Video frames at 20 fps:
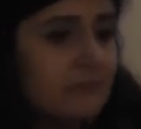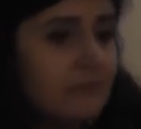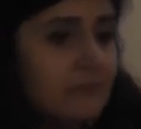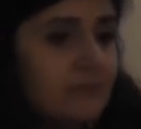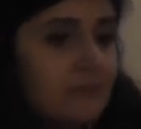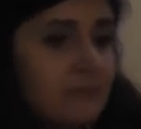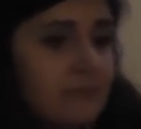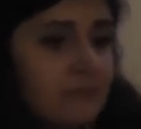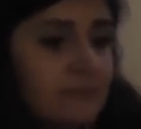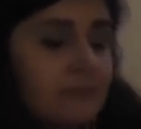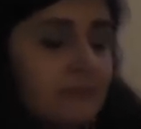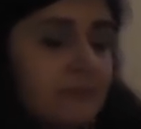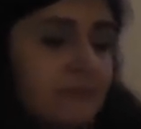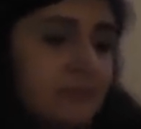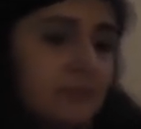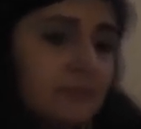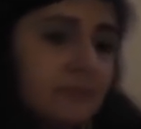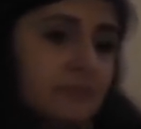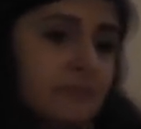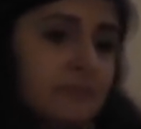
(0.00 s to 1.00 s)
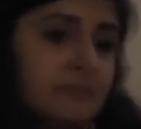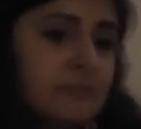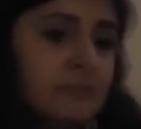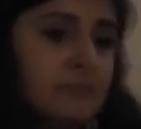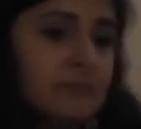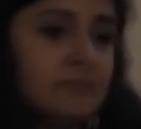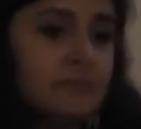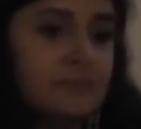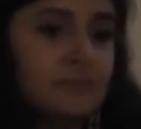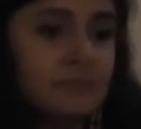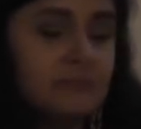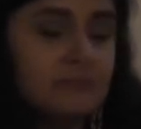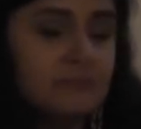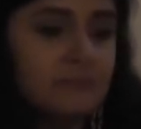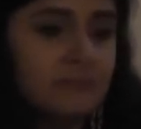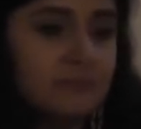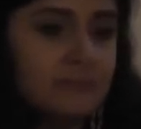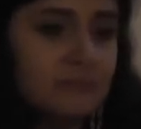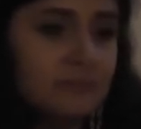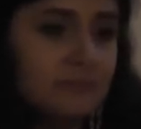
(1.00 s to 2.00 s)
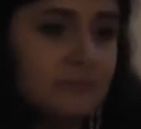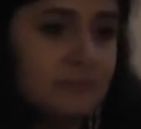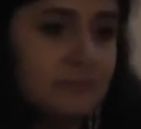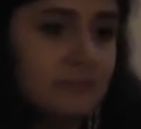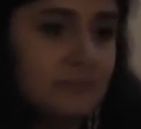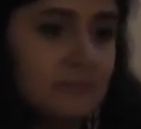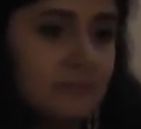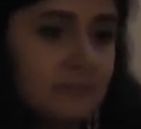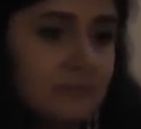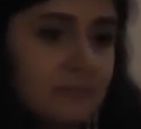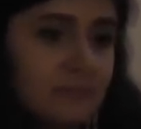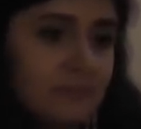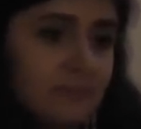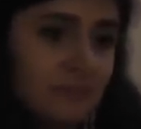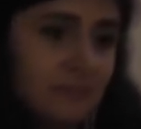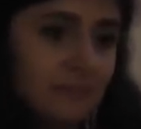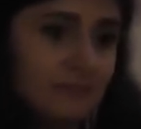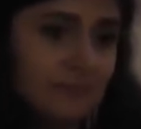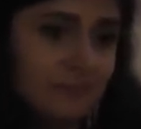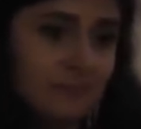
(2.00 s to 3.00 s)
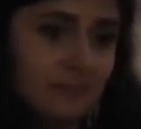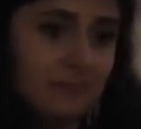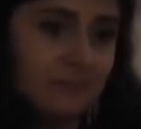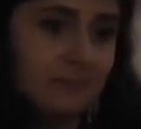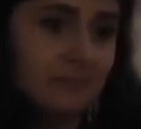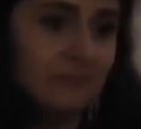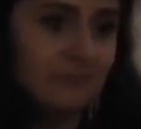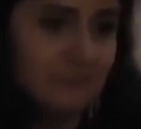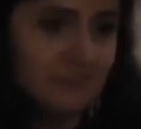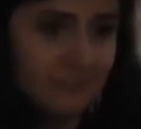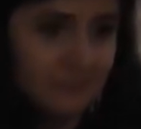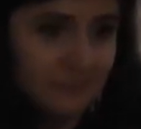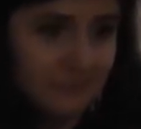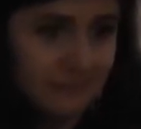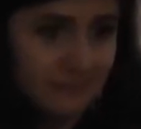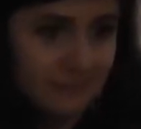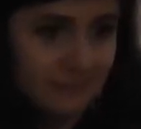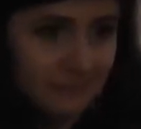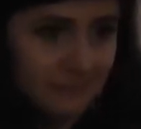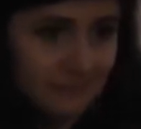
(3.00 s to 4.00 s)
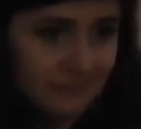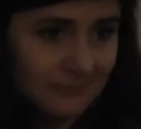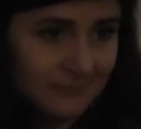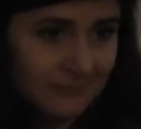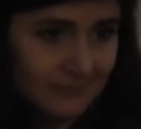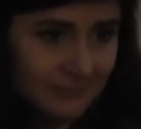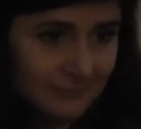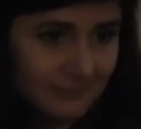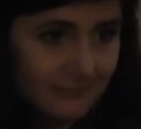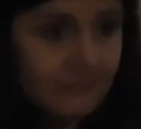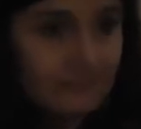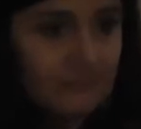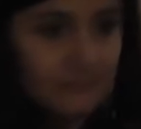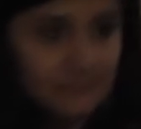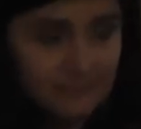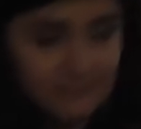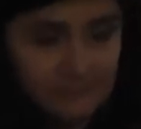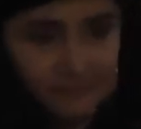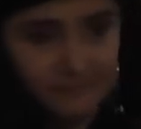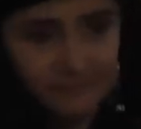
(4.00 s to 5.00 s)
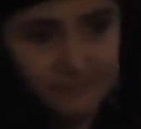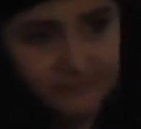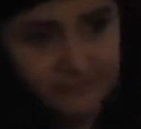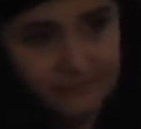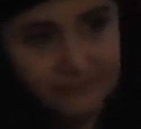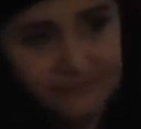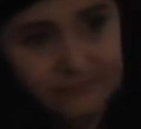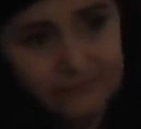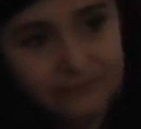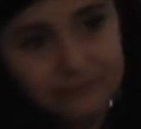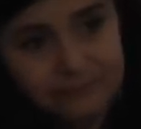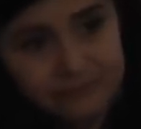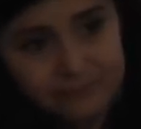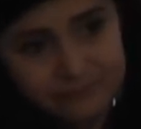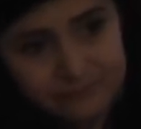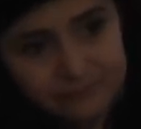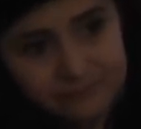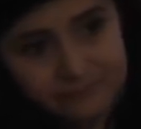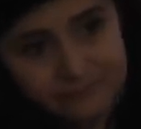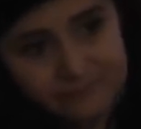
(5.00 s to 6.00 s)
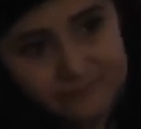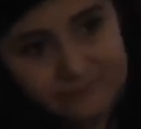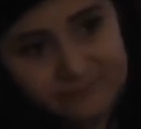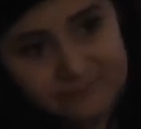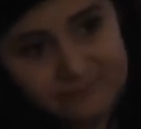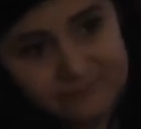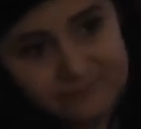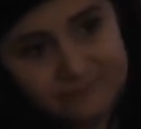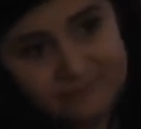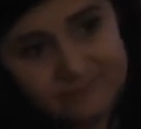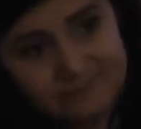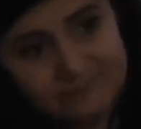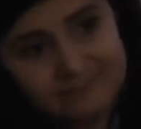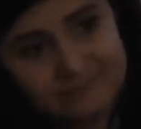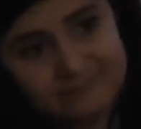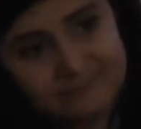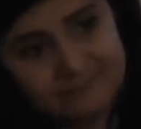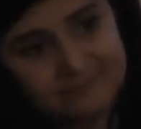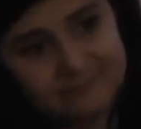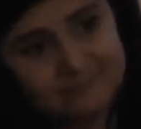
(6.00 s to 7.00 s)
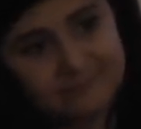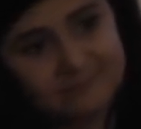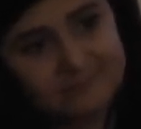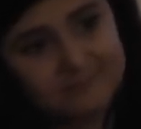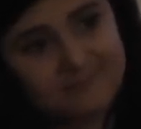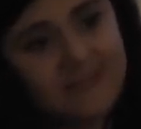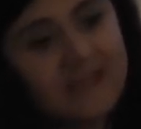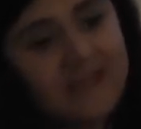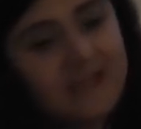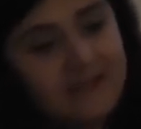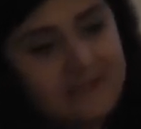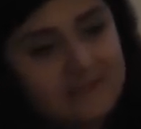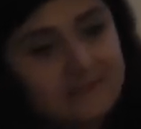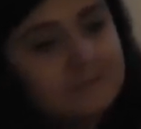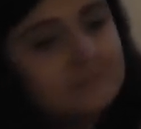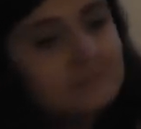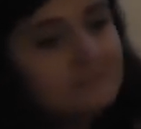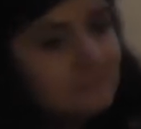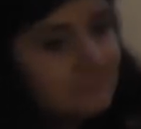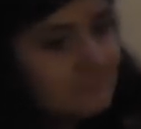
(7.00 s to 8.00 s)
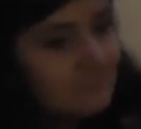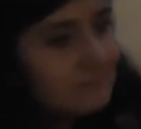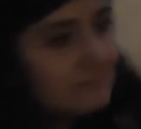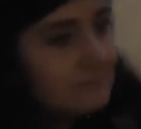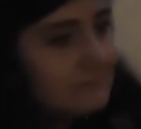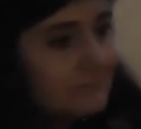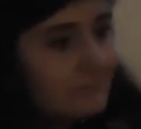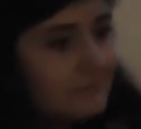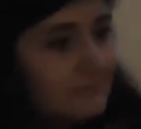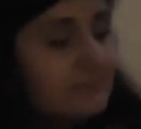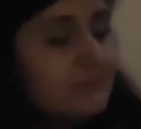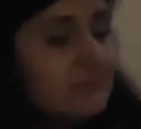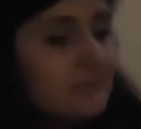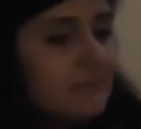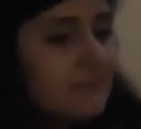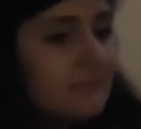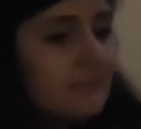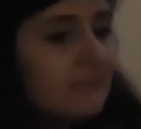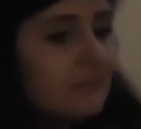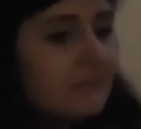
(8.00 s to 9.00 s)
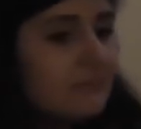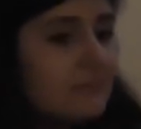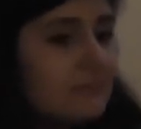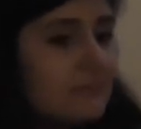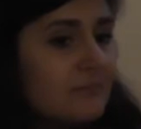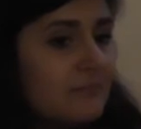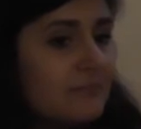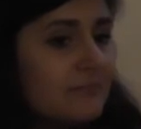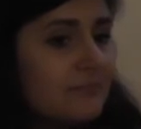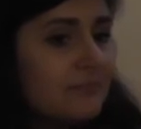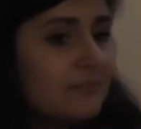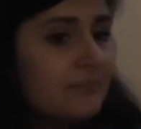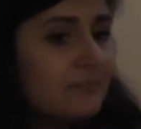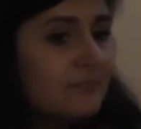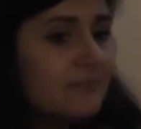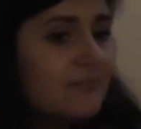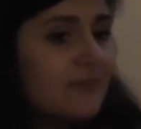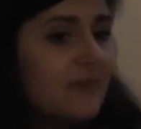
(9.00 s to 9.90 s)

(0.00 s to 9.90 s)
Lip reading: And underneath that, I really don't understand what is Die Linke, but I saw your name associated with that, so anything you said would be new to me.